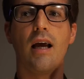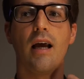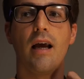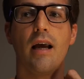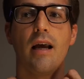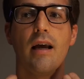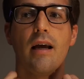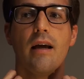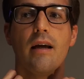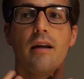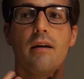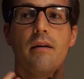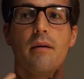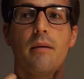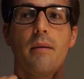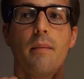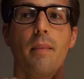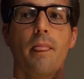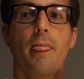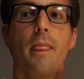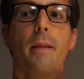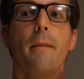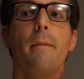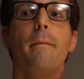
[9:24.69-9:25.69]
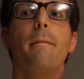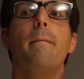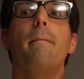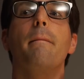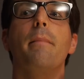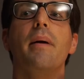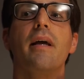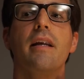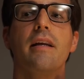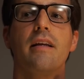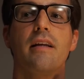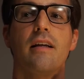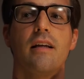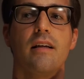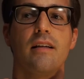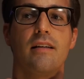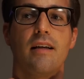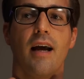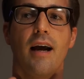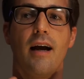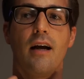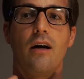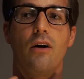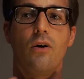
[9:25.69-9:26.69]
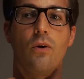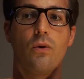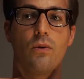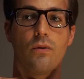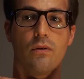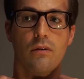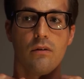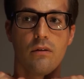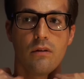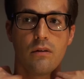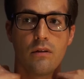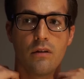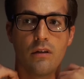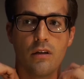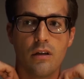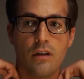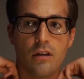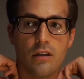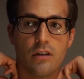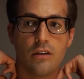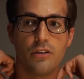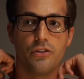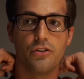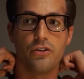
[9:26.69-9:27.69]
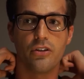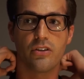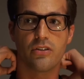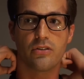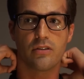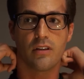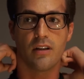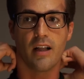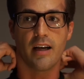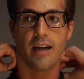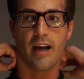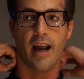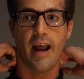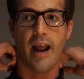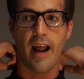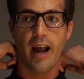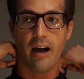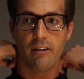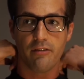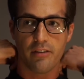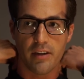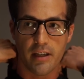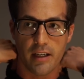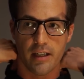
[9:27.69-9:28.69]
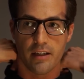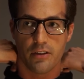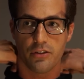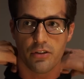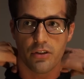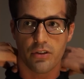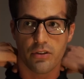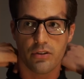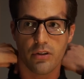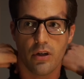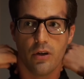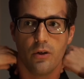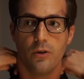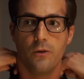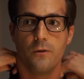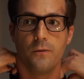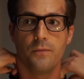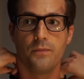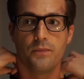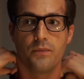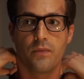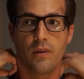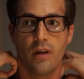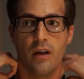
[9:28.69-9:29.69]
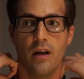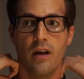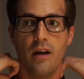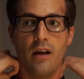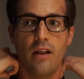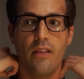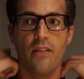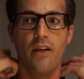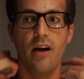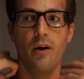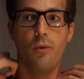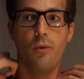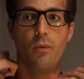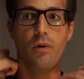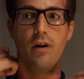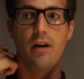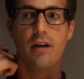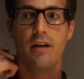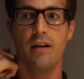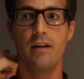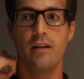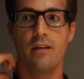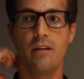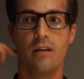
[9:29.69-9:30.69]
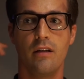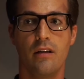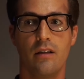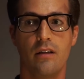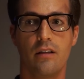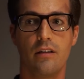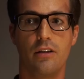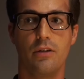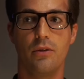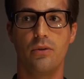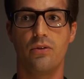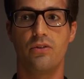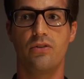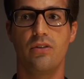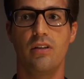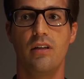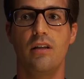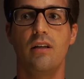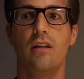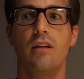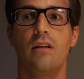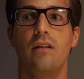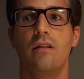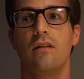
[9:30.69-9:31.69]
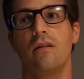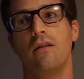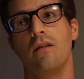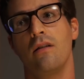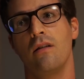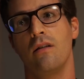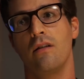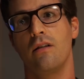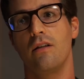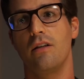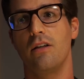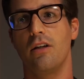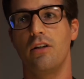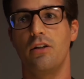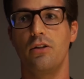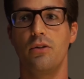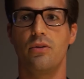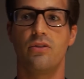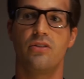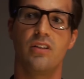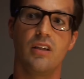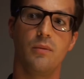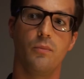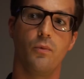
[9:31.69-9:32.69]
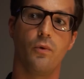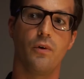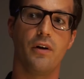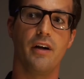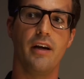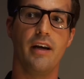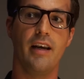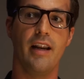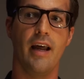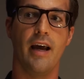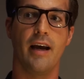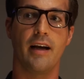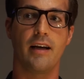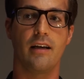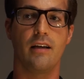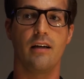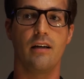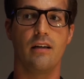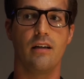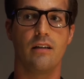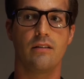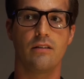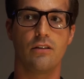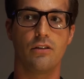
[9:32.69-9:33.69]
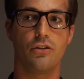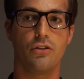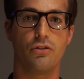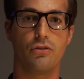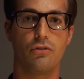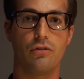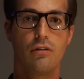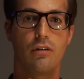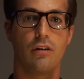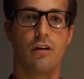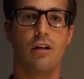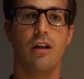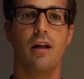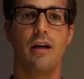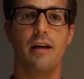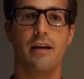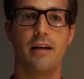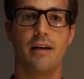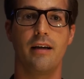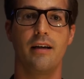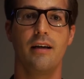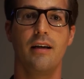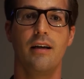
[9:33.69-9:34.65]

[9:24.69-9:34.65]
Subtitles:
and bend it down just like a ½ inch or so. That way you see more neck, and it doesn't just look like